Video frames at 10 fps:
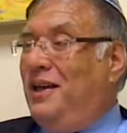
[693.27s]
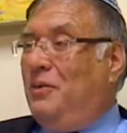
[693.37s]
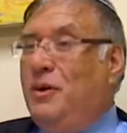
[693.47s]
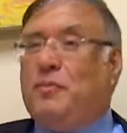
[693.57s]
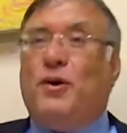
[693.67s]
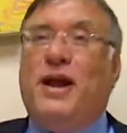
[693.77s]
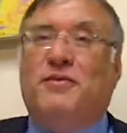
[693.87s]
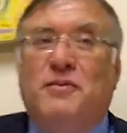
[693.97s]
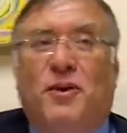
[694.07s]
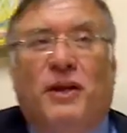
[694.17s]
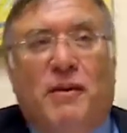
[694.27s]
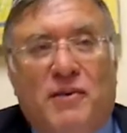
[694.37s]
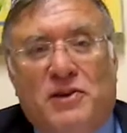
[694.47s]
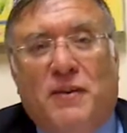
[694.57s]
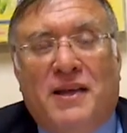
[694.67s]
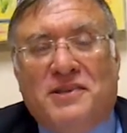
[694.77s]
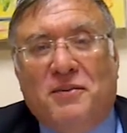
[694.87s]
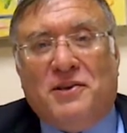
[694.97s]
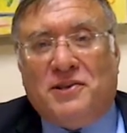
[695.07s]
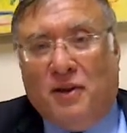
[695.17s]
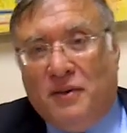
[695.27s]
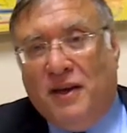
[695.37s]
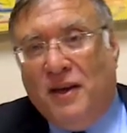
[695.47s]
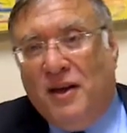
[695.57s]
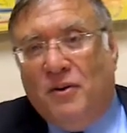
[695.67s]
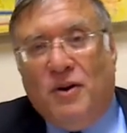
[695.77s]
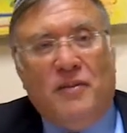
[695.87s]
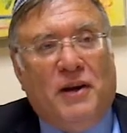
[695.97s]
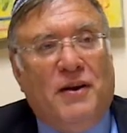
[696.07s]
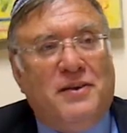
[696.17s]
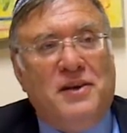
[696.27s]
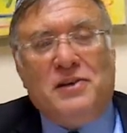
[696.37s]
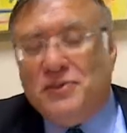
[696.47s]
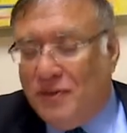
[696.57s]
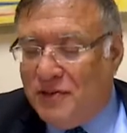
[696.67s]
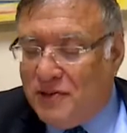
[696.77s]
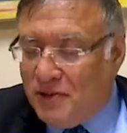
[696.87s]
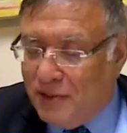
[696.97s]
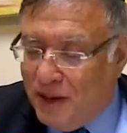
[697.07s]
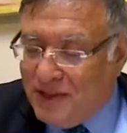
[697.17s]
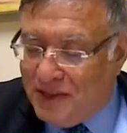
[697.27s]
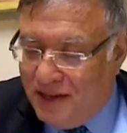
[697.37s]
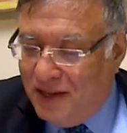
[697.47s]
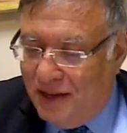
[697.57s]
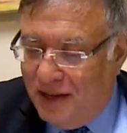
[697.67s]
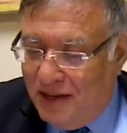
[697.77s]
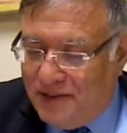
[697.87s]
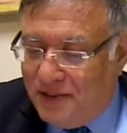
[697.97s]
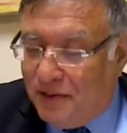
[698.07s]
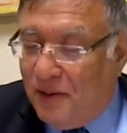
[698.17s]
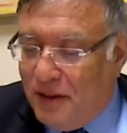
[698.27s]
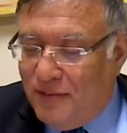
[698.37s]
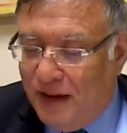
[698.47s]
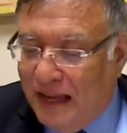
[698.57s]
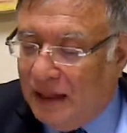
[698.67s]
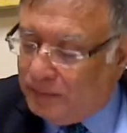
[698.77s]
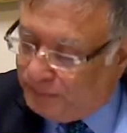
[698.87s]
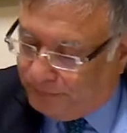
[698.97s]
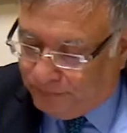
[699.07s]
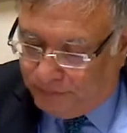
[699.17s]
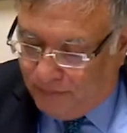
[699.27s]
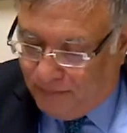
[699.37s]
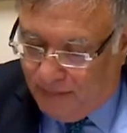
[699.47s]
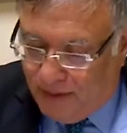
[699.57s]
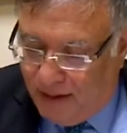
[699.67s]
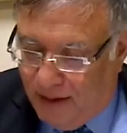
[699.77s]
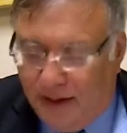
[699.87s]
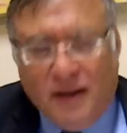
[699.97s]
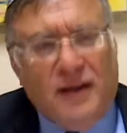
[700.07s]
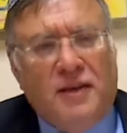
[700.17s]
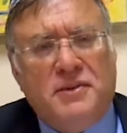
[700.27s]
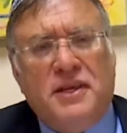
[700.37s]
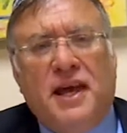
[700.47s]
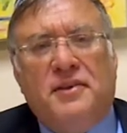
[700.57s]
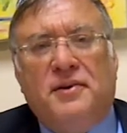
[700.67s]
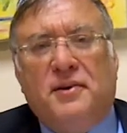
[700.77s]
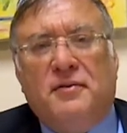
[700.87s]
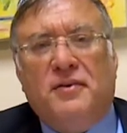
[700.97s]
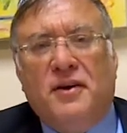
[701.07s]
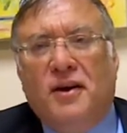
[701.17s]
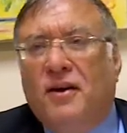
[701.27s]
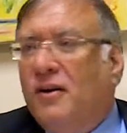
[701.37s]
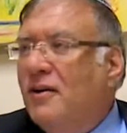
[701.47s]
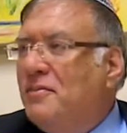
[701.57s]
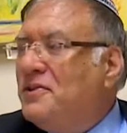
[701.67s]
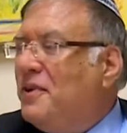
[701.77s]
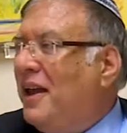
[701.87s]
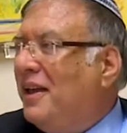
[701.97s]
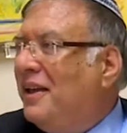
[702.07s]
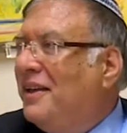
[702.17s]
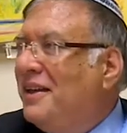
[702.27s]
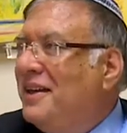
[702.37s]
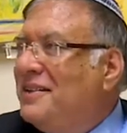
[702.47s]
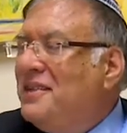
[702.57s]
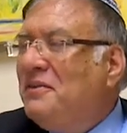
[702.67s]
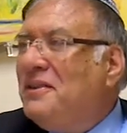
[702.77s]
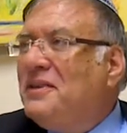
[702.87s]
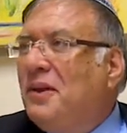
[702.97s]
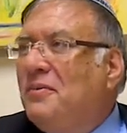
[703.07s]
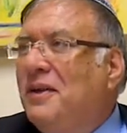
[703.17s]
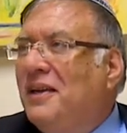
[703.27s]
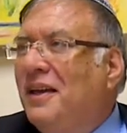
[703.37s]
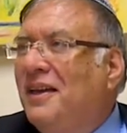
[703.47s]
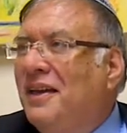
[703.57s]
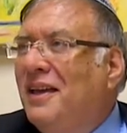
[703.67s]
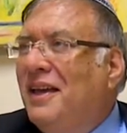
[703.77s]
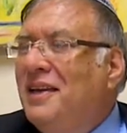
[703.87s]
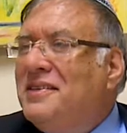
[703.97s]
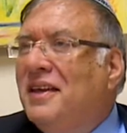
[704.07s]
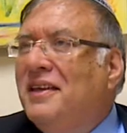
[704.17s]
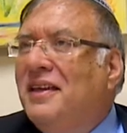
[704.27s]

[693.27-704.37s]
We pray every morning. Rabbi Shapansky once told me, one of my great teachers, Rabbi Yisrael Shapansky, Zichrono Livracha, he was the editor of Or Mizrach. So he once told me, he said,